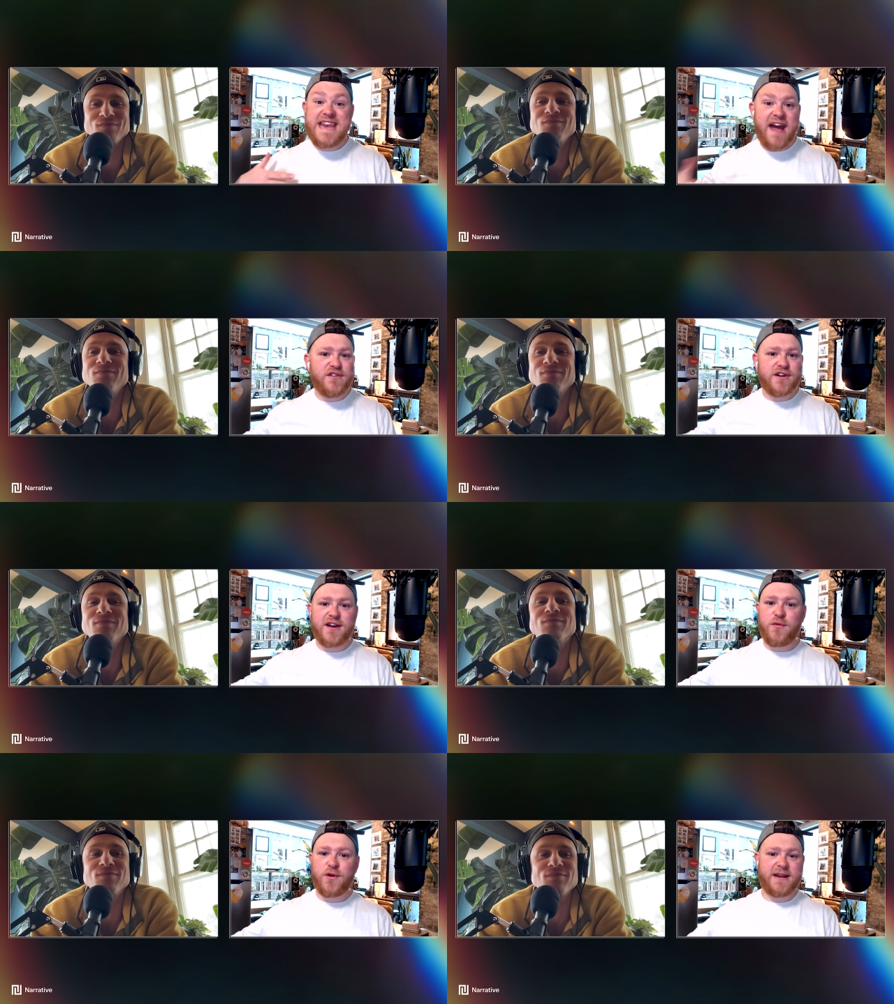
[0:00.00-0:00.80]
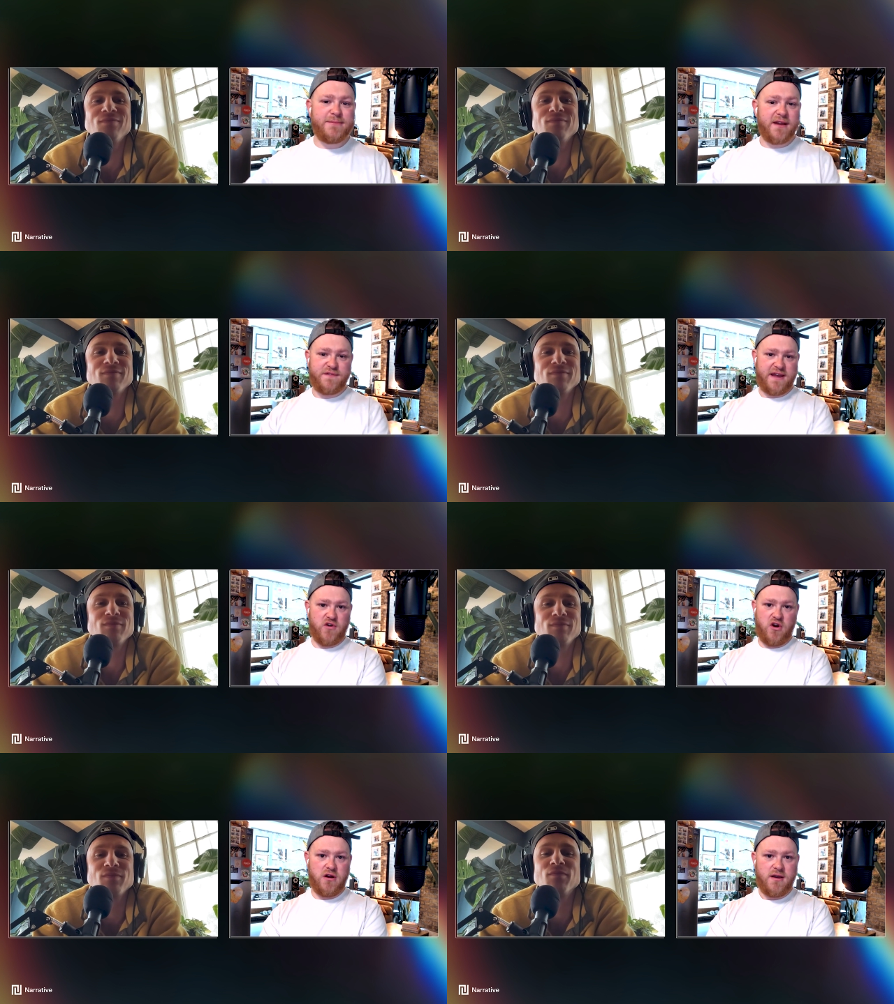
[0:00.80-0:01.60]
Speaker 1: never going to work in my
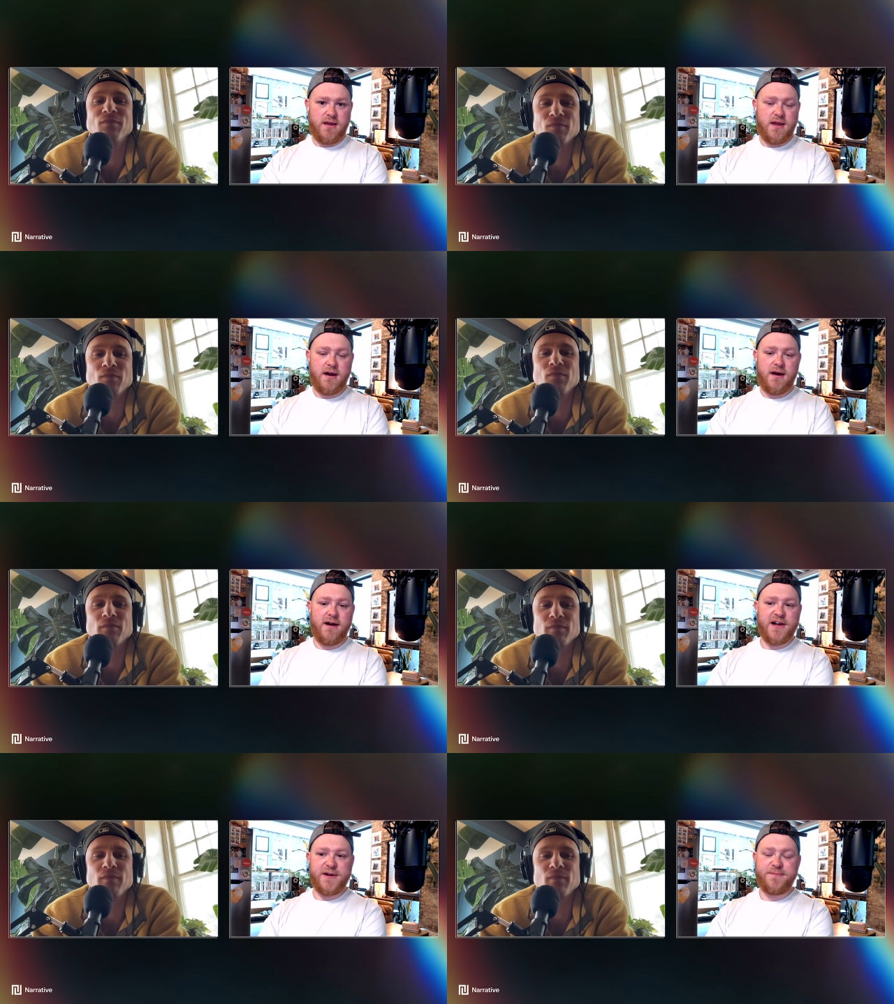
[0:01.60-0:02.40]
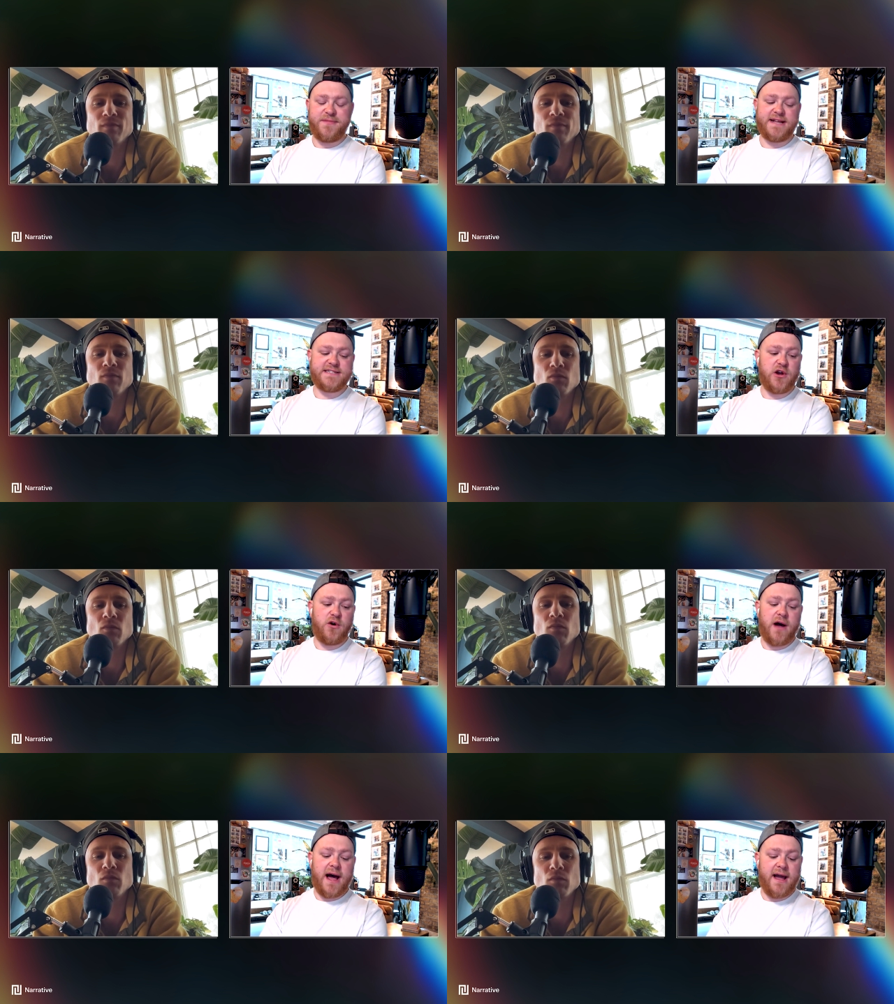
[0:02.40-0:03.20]
favor um, and
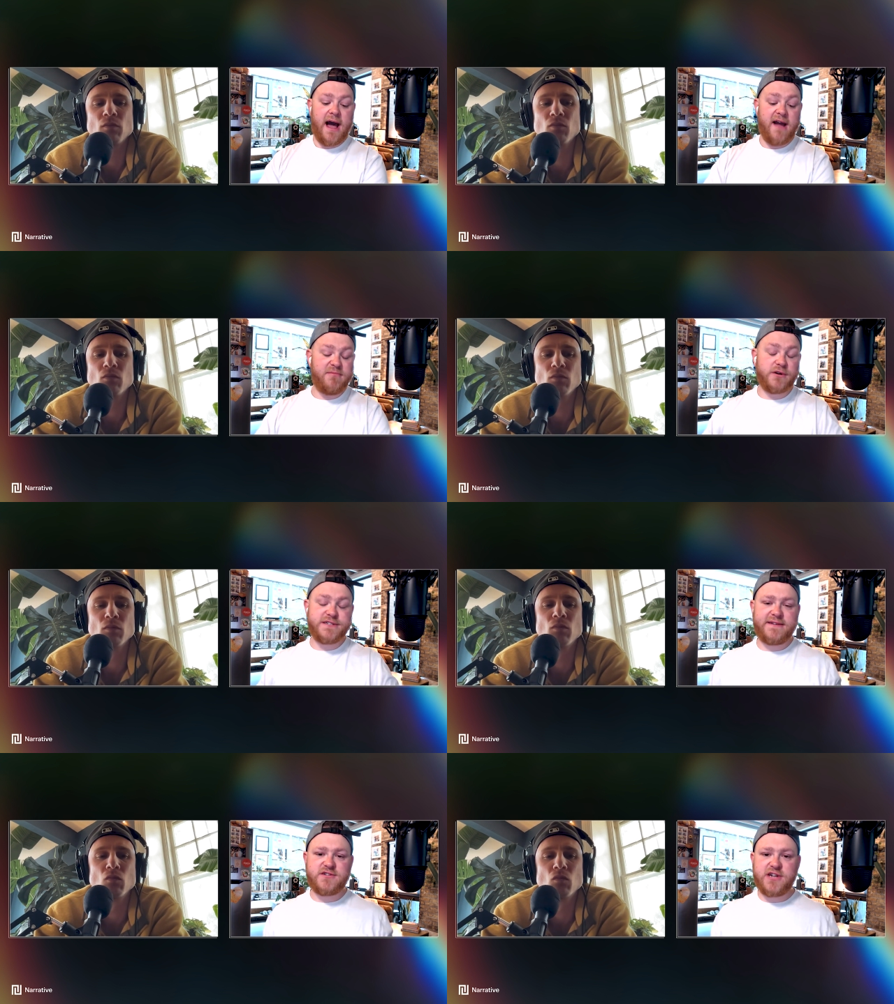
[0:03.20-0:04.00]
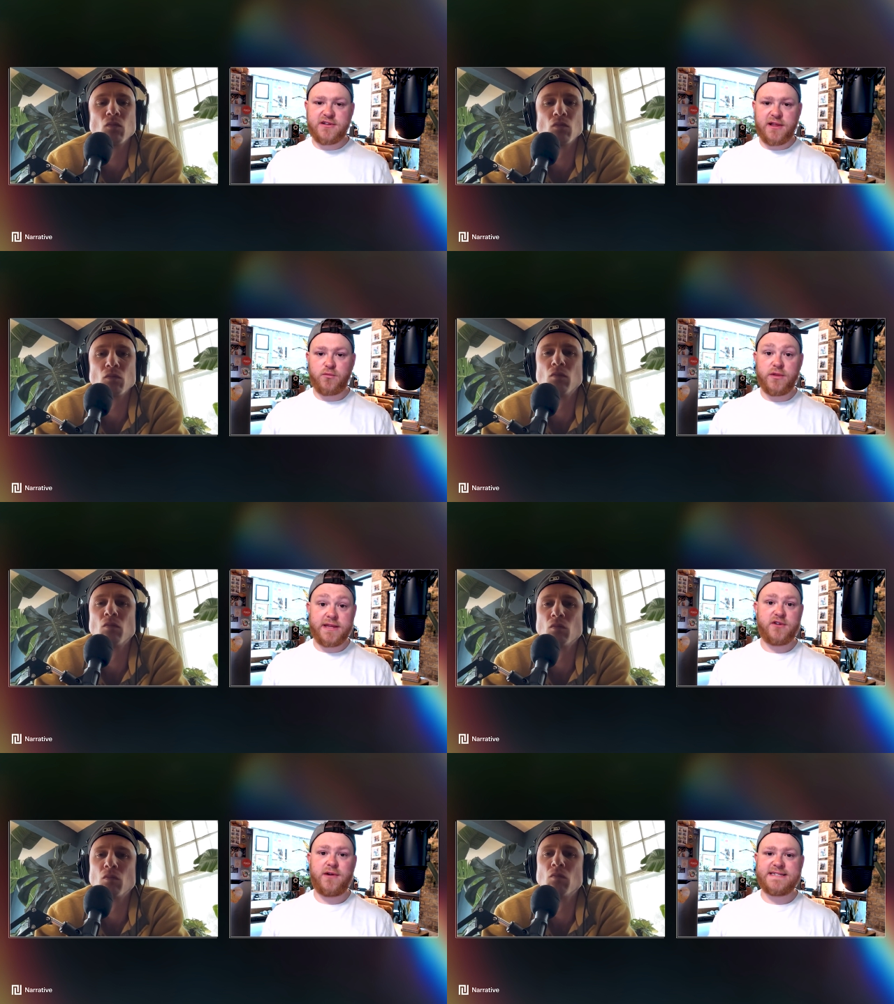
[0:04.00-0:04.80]
so I, I personally try to like
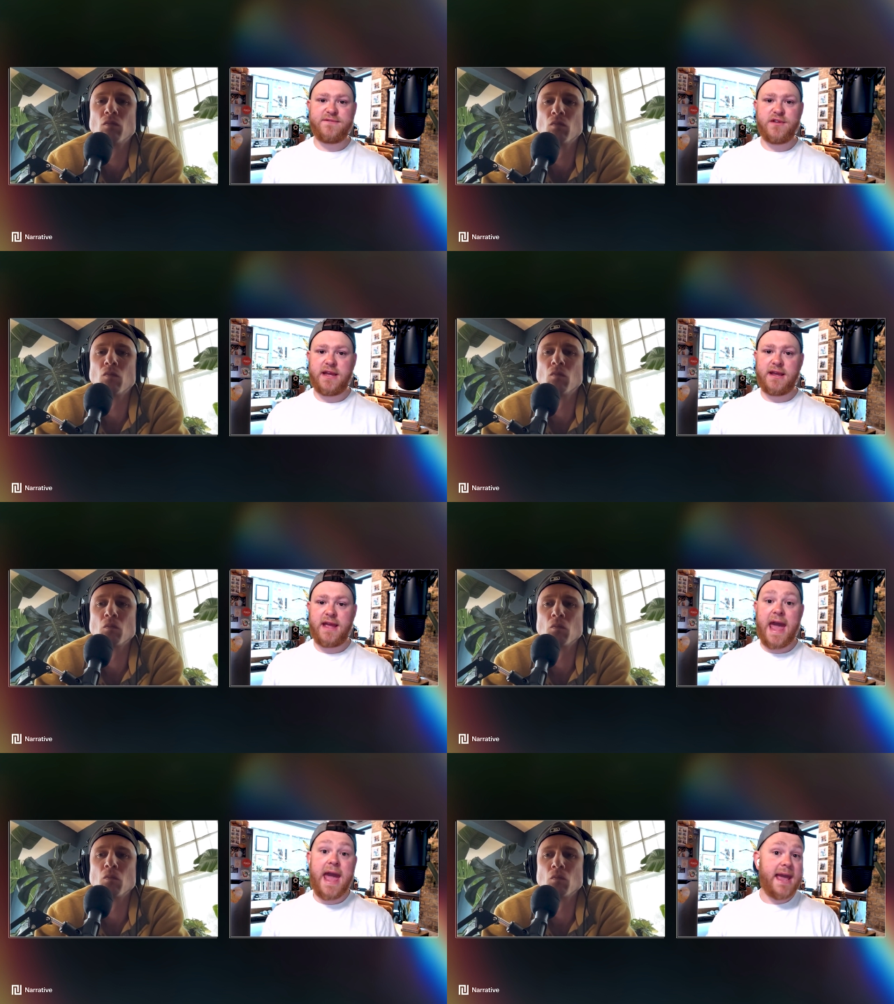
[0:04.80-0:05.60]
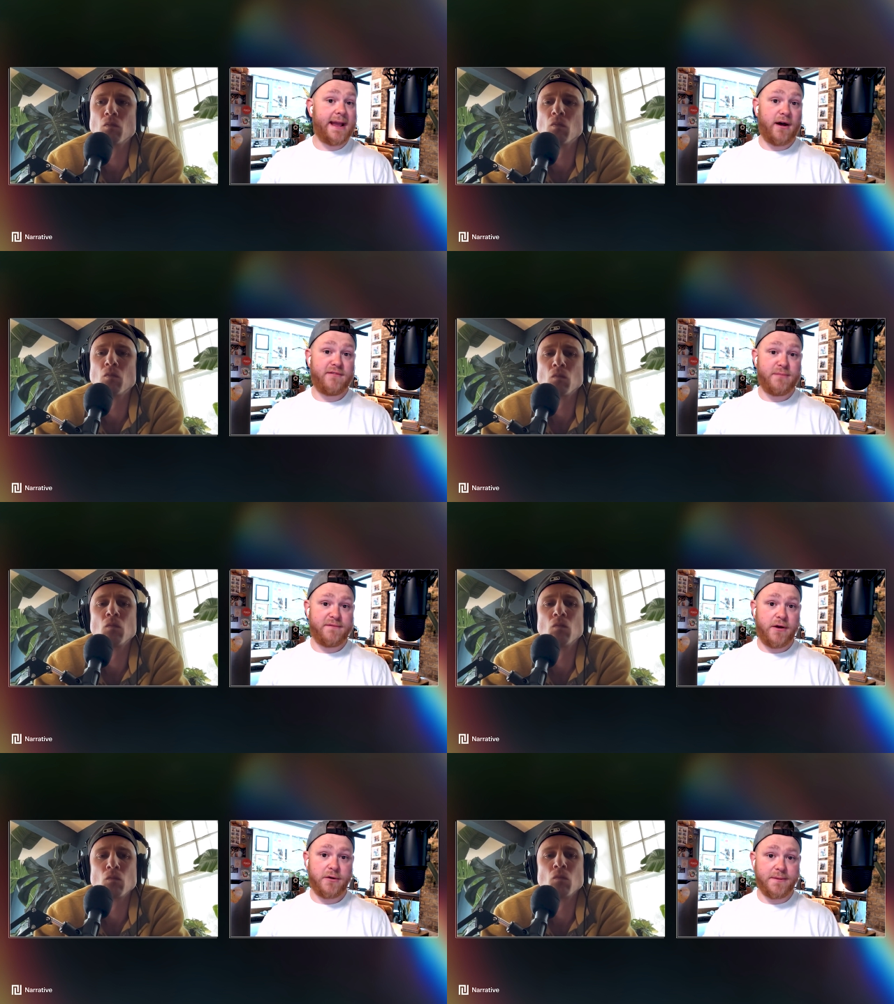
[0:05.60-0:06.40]
really aggressively a get off my
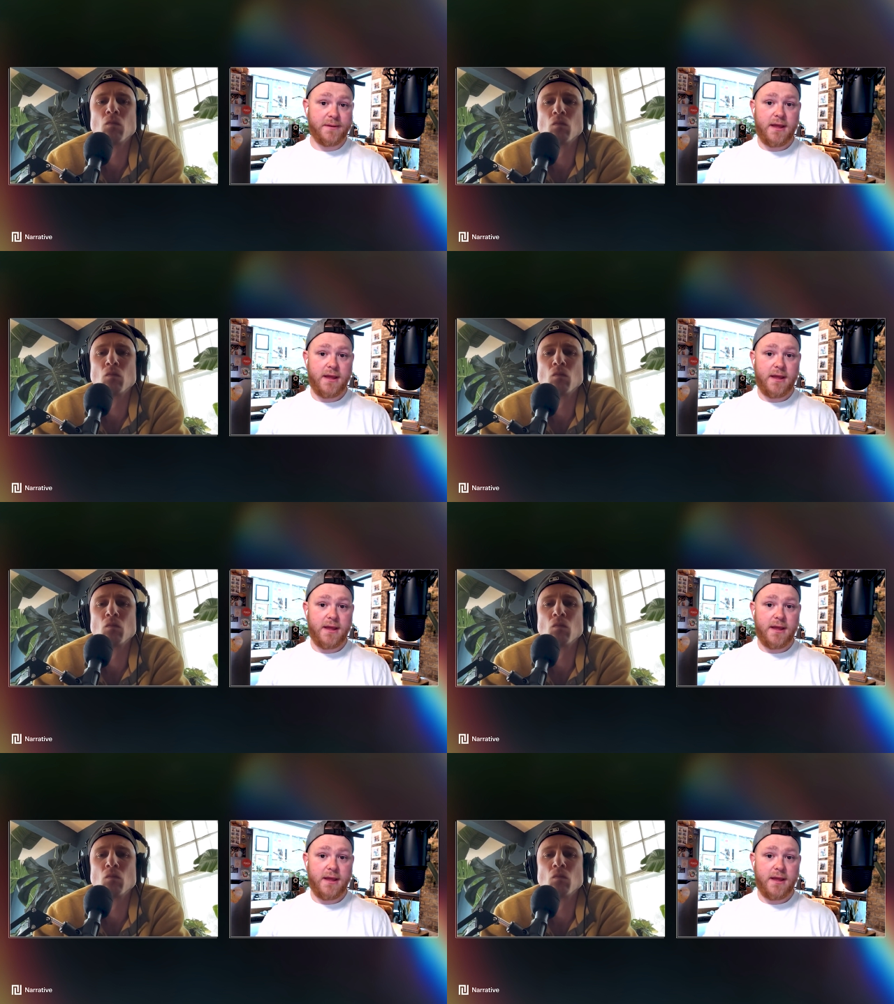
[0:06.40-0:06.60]
phone.